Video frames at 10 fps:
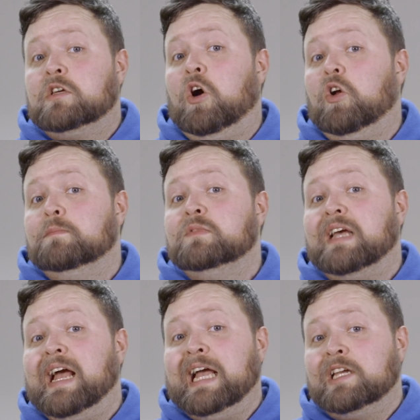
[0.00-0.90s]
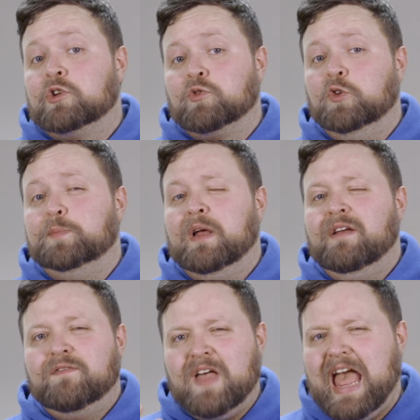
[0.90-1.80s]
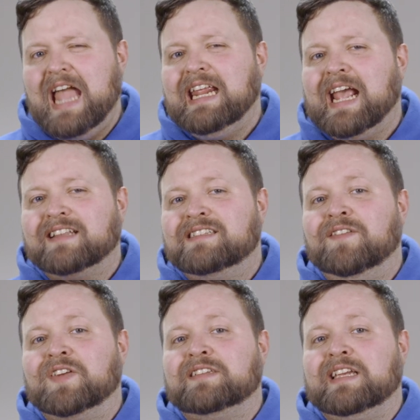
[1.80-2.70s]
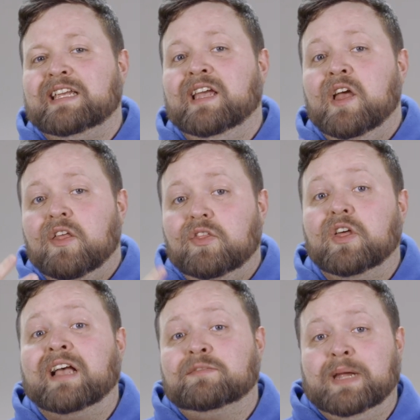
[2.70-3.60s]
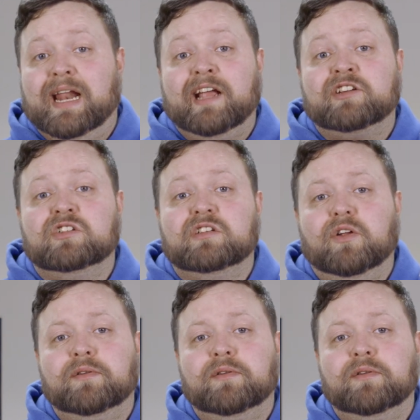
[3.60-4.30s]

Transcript: columns and group for any activity that has been actioned